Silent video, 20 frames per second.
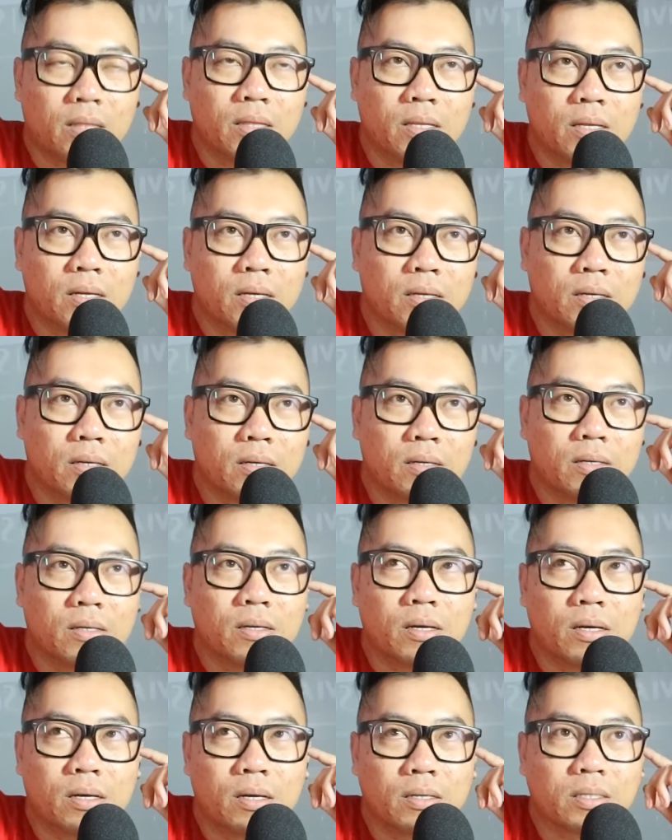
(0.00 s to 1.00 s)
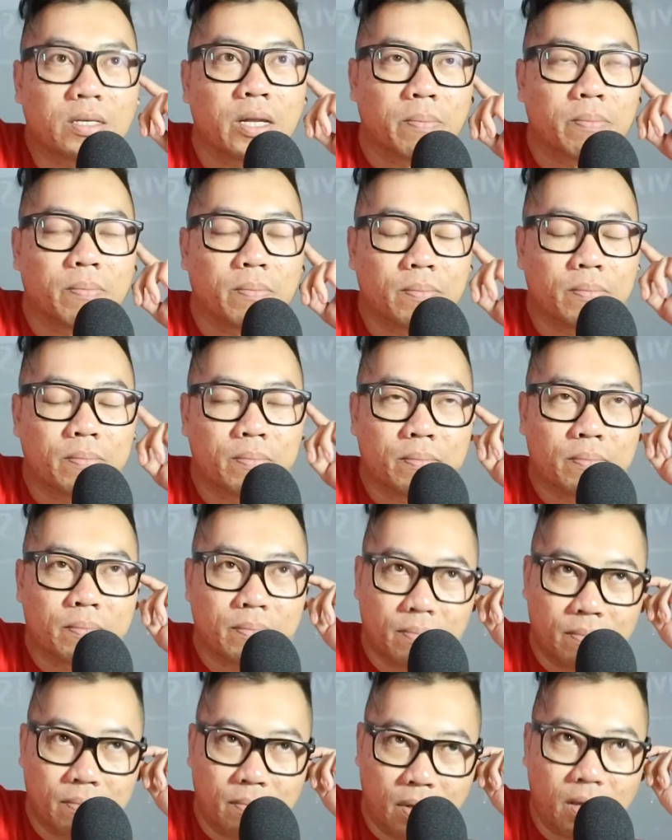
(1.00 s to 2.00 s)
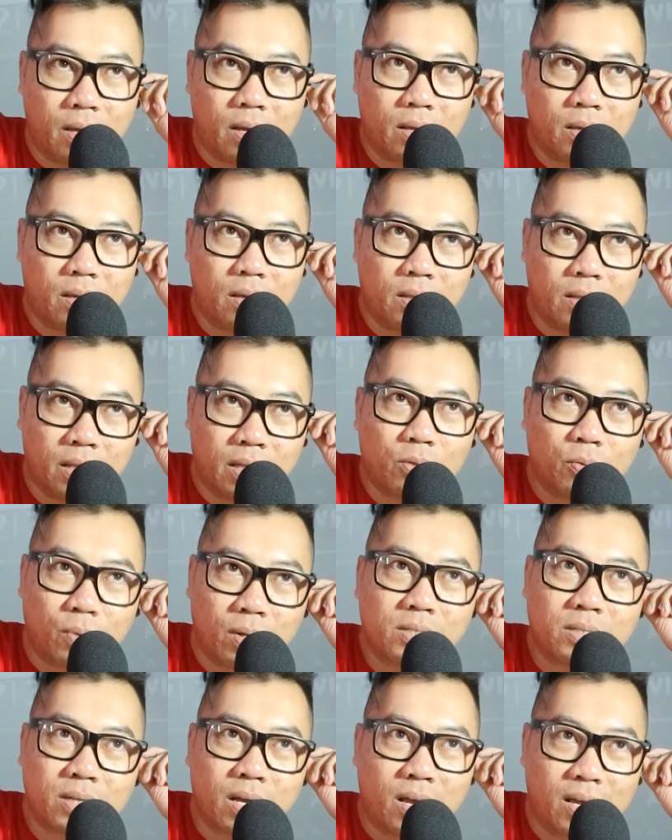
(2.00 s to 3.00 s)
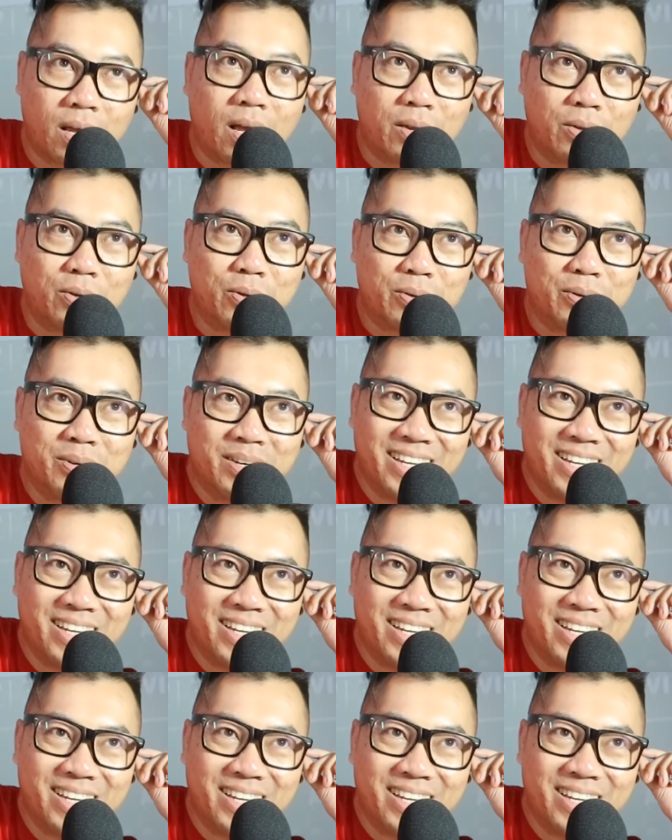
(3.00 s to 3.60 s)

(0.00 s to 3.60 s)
the script. Yeah, that's what I do.